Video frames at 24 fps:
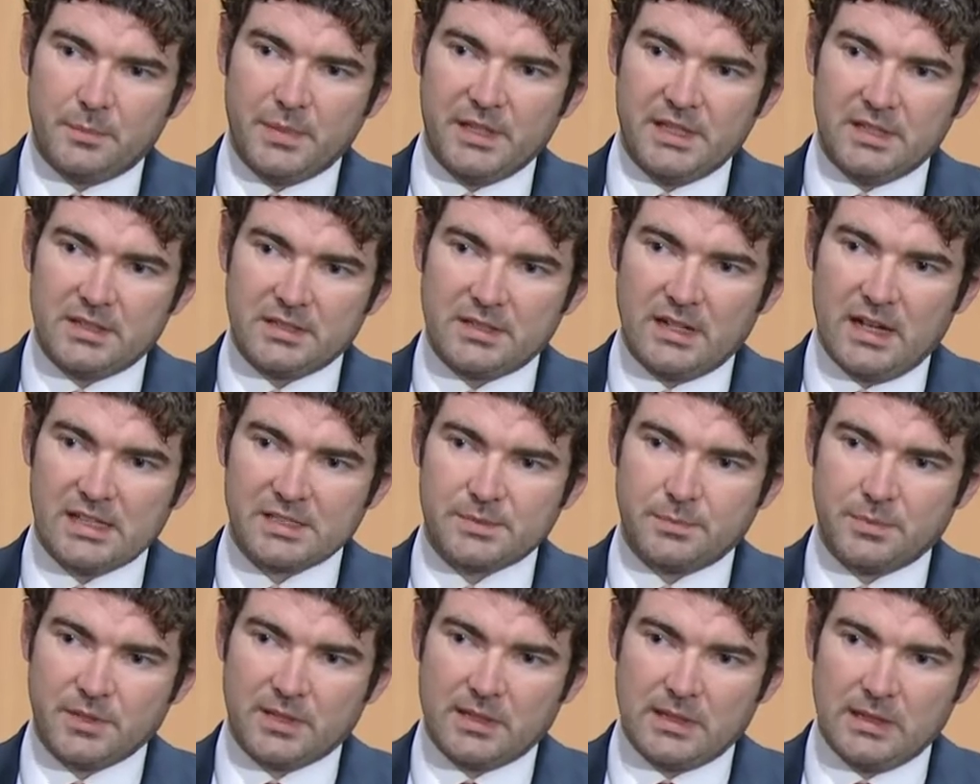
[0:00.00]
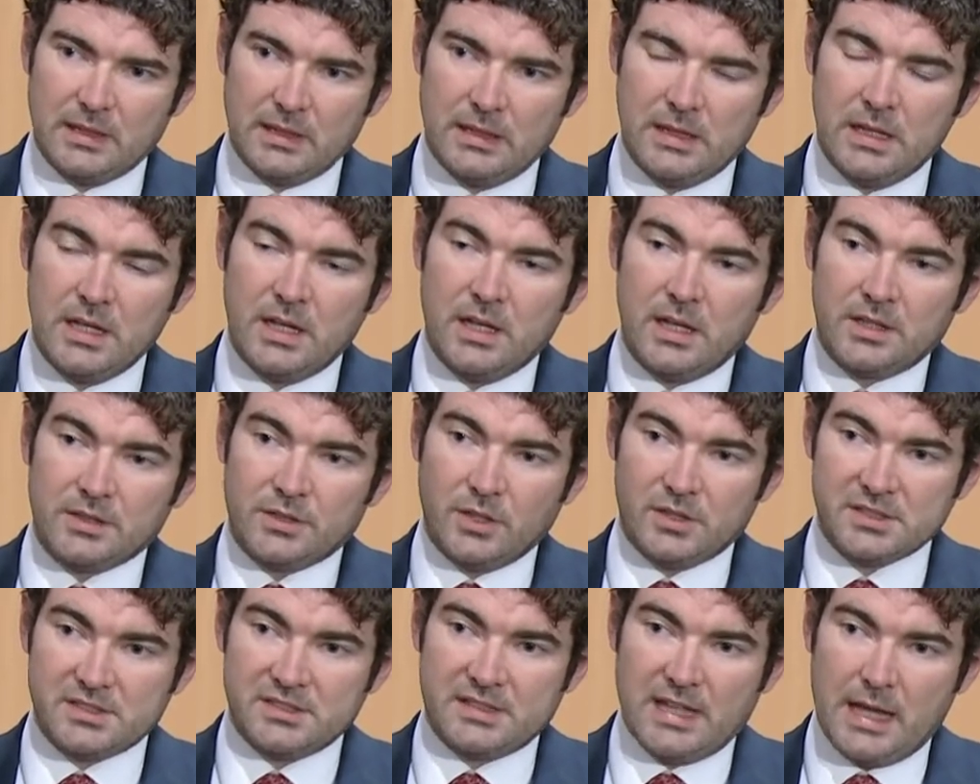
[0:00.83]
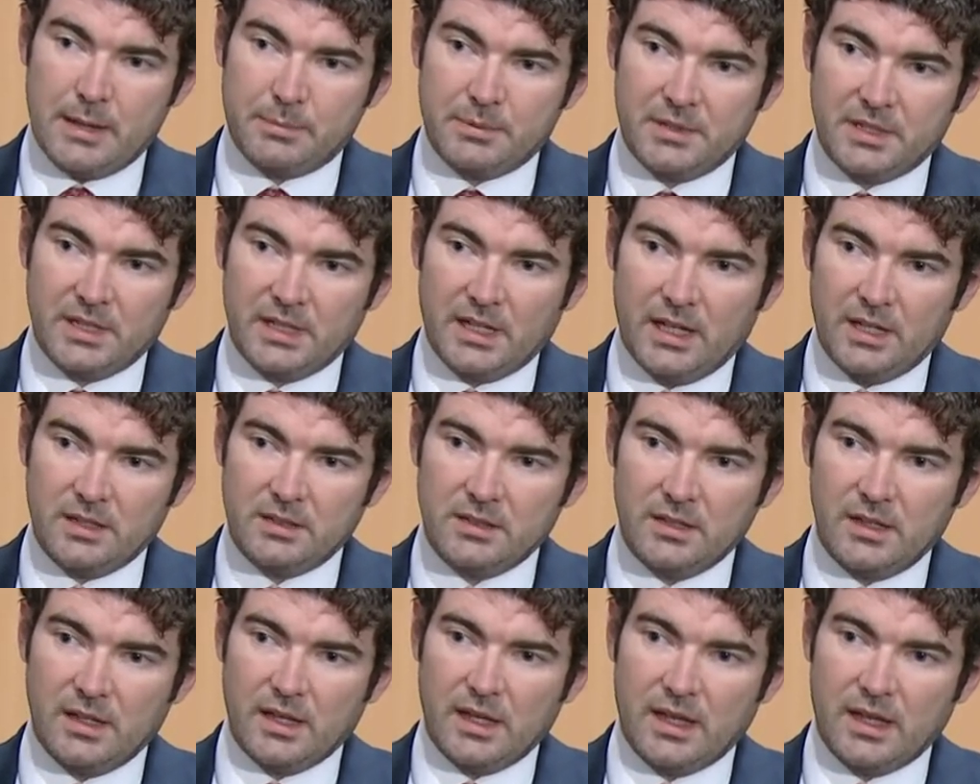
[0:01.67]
at the Beacon Hospital doesn't happen again?